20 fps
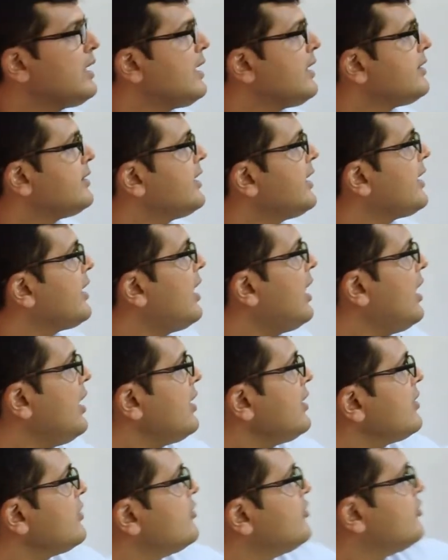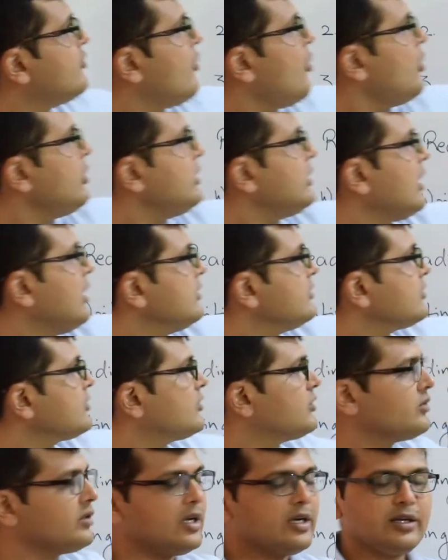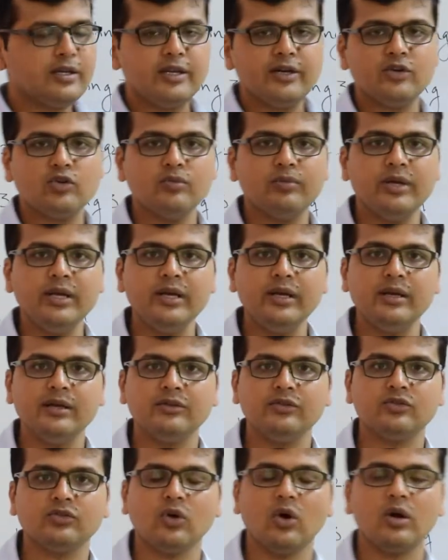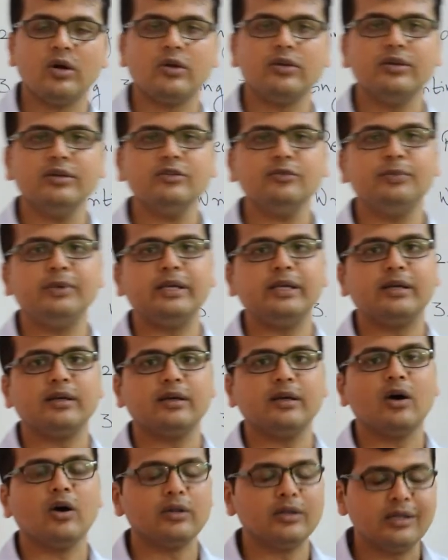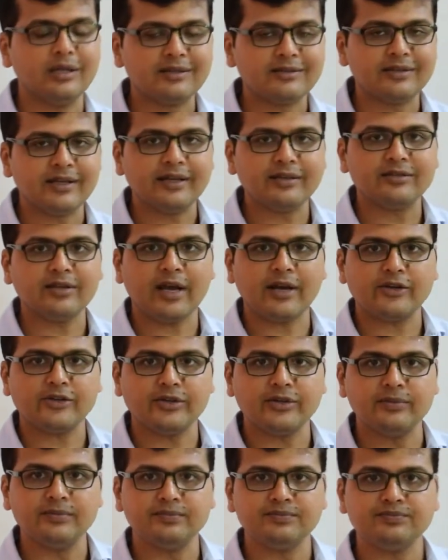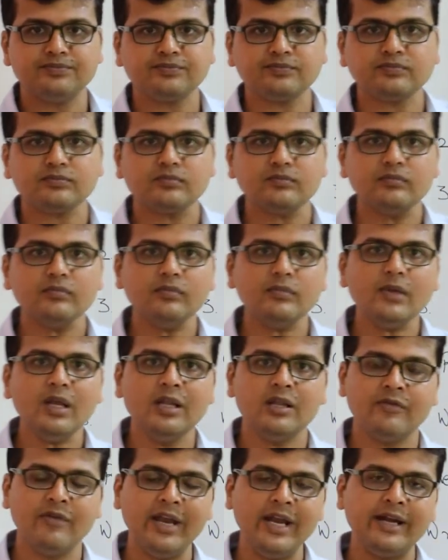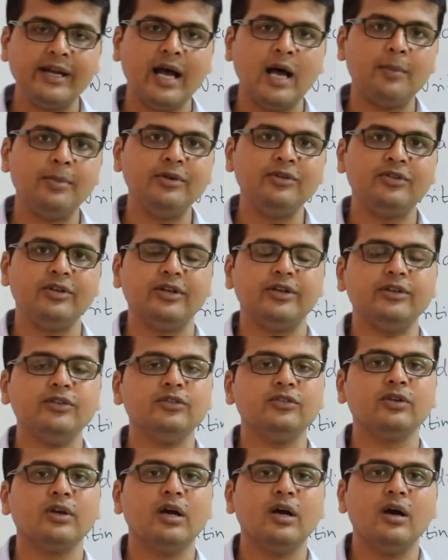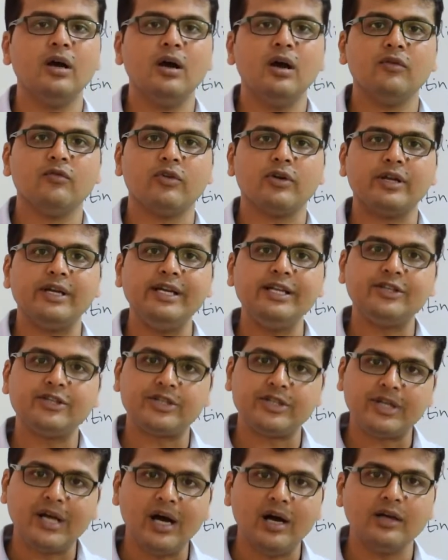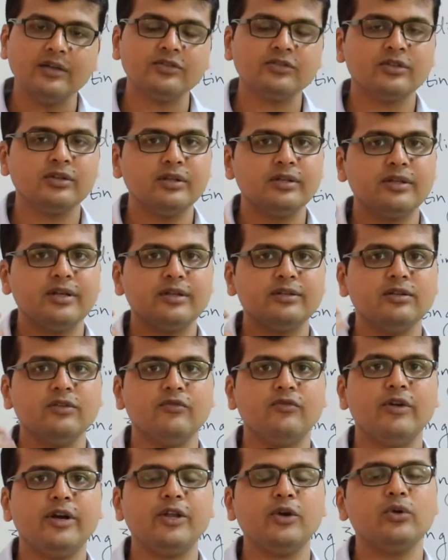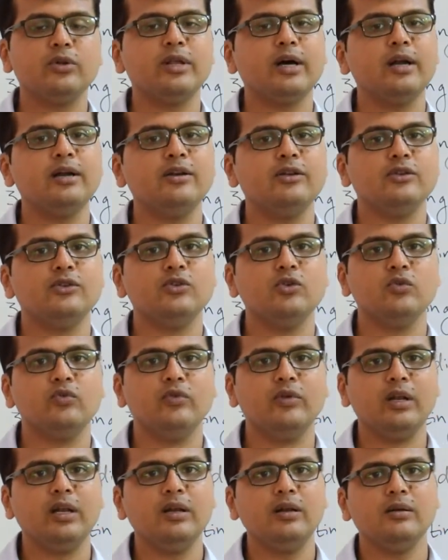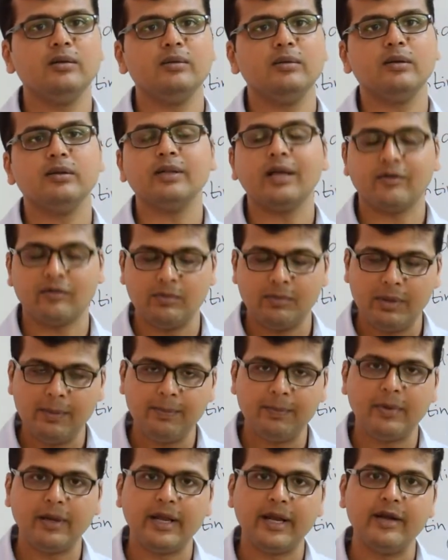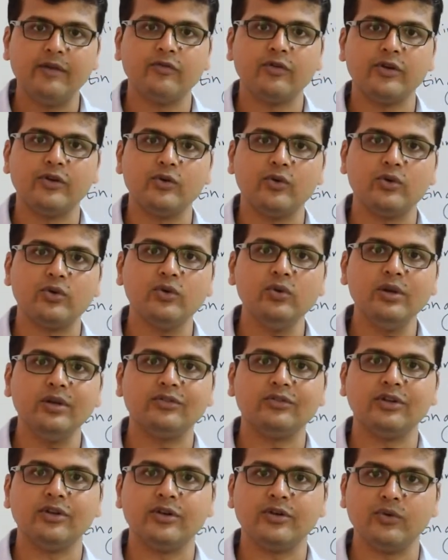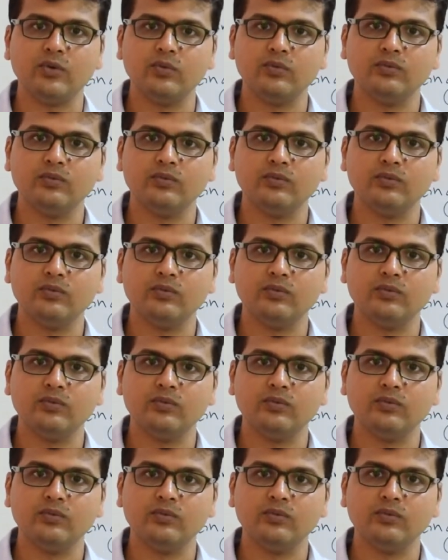There are 4 tasks that need to be solved on the listening section. The way it happens is, for each task there is an audio that will be played for you to listen to.